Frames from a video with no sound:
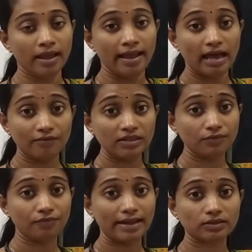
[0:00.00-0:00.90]
And with the
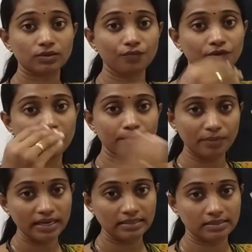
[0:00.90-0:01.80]
fact of
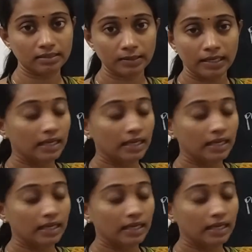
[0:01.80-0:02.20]
temperature,